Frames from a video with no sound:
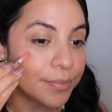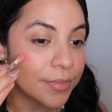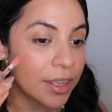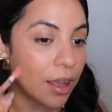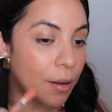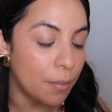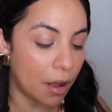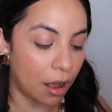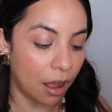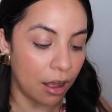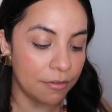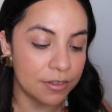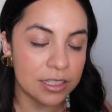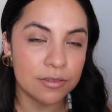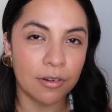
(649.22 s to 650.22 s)
come
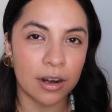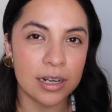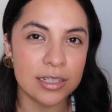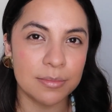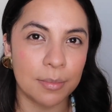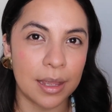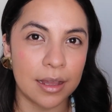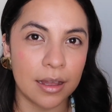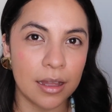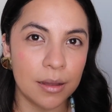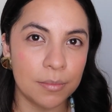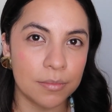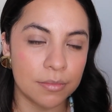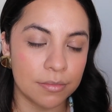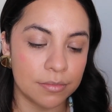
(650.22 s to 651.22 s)
off as far as
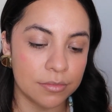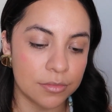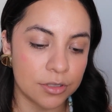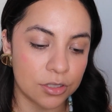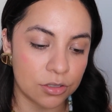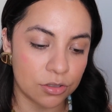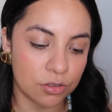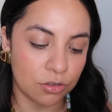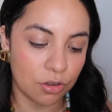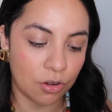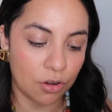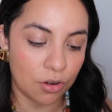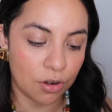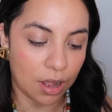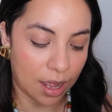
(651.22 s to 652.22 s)
makeup.
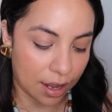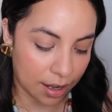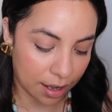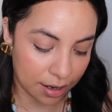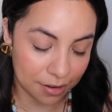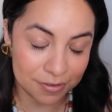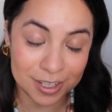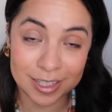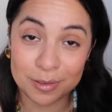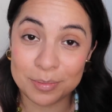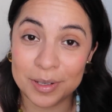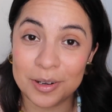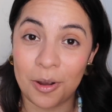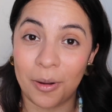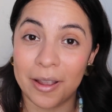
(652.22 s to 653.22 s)
So I kind of just
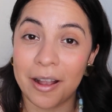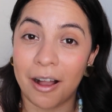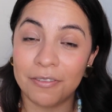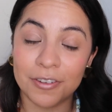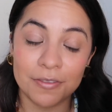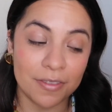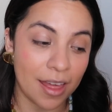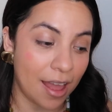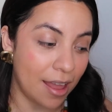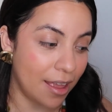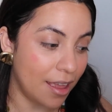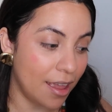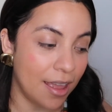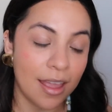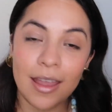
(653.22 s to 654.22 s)
been going off of that,
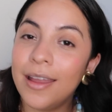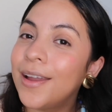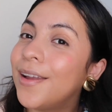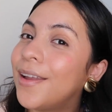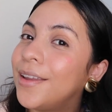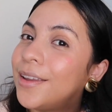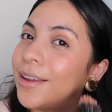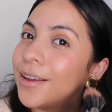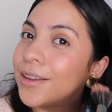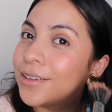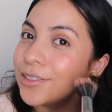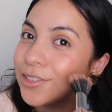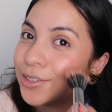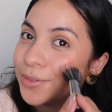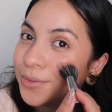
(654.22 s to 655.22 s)

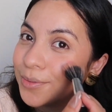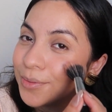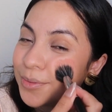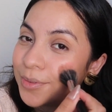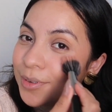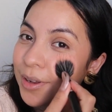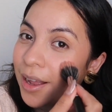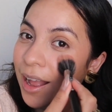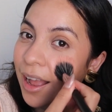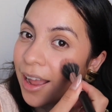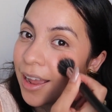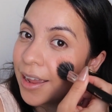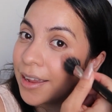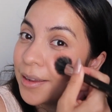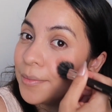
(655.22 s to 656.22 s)
and
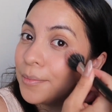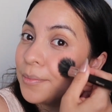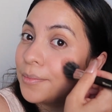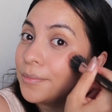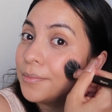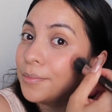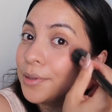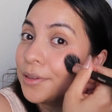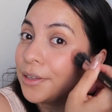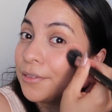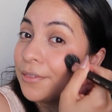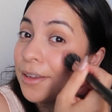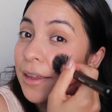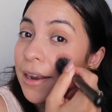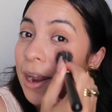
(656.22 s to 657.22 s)
I
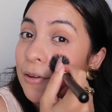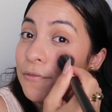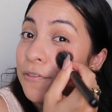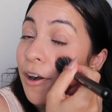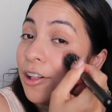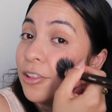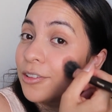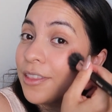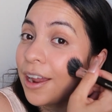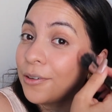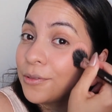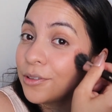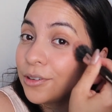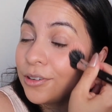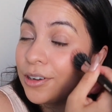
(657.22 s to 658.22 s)
believe it. I follow
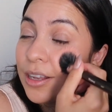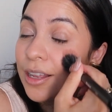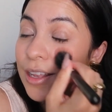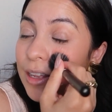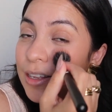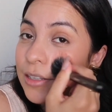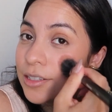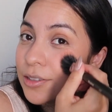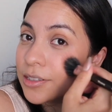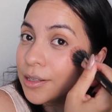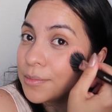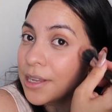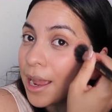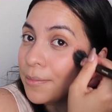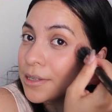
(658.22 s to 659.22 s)
that rule. So
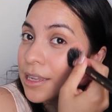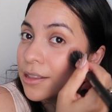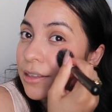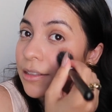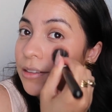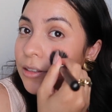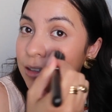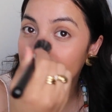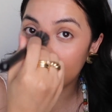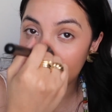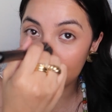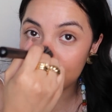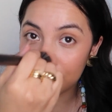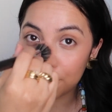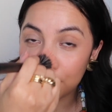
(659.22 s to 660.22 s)
sometimes I look like
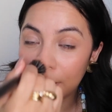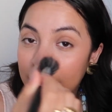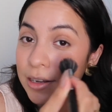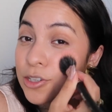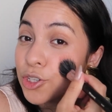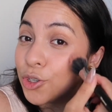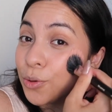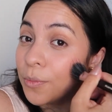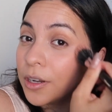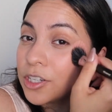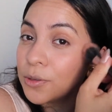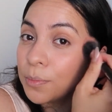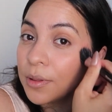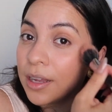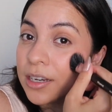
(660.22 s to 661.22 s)
I've applied too
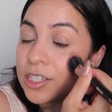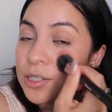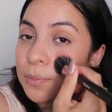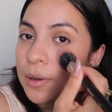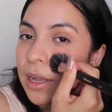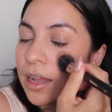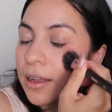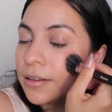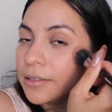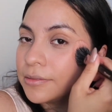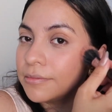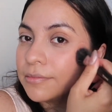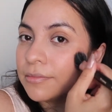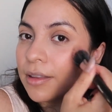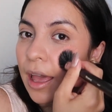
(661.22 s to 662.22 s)
much blush, but
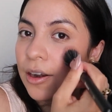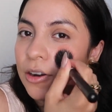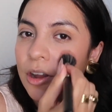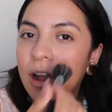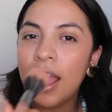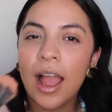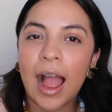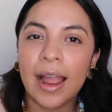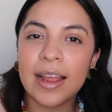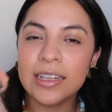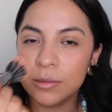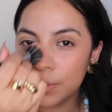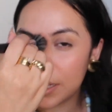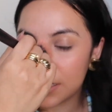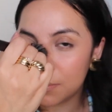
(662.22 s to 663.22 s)
I don't know. I
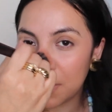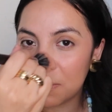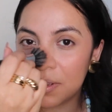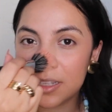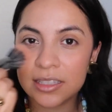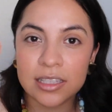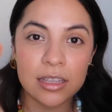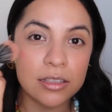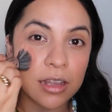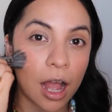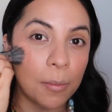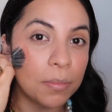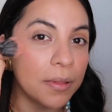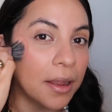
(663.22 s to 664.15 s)
guess because maybe it's the top